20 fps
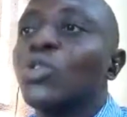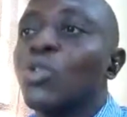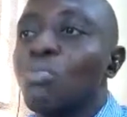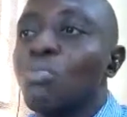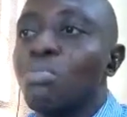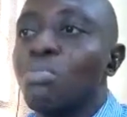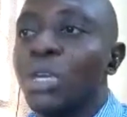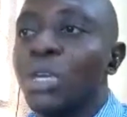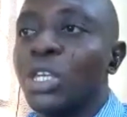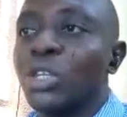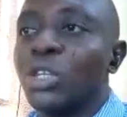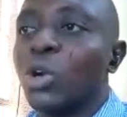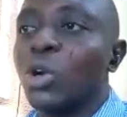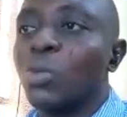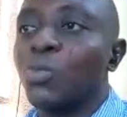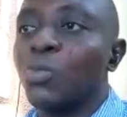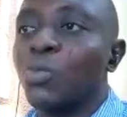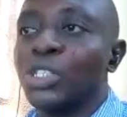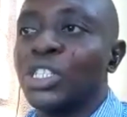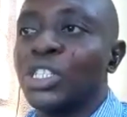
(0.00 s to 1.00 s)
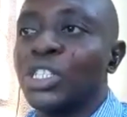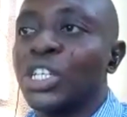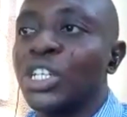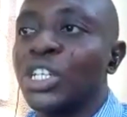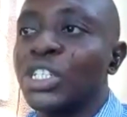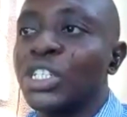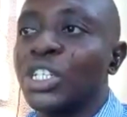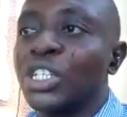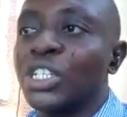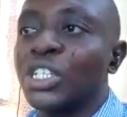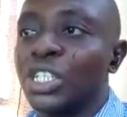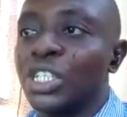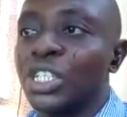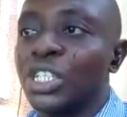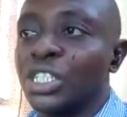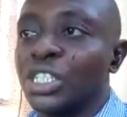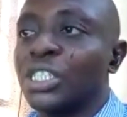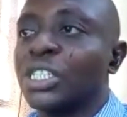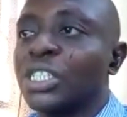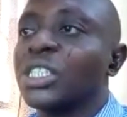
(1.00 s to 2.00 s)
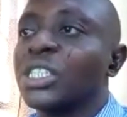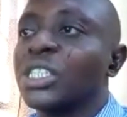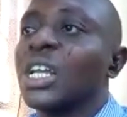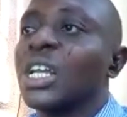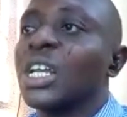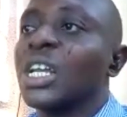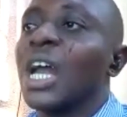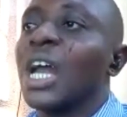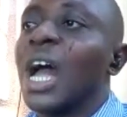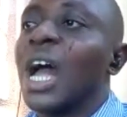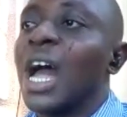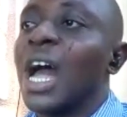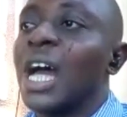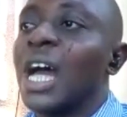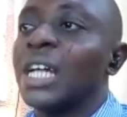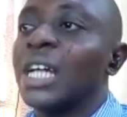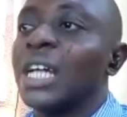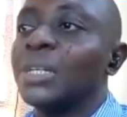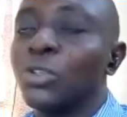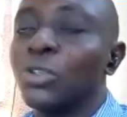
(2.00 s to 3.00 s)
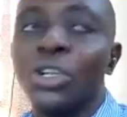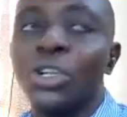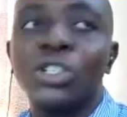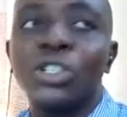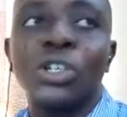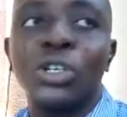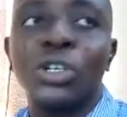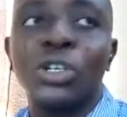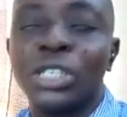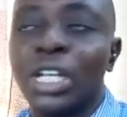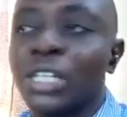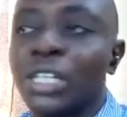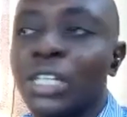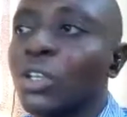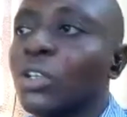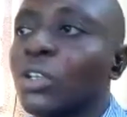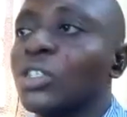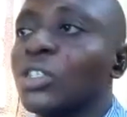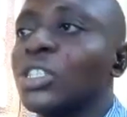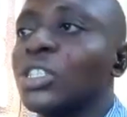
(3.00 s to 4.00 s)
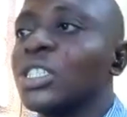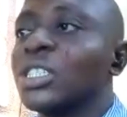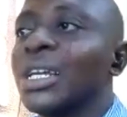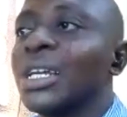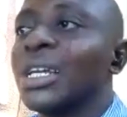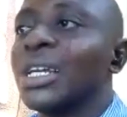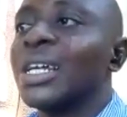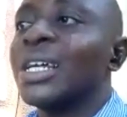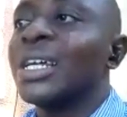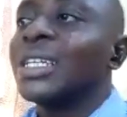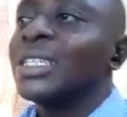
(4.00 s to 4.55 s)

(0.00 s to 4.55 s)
to meet up with changing needs and production technologies.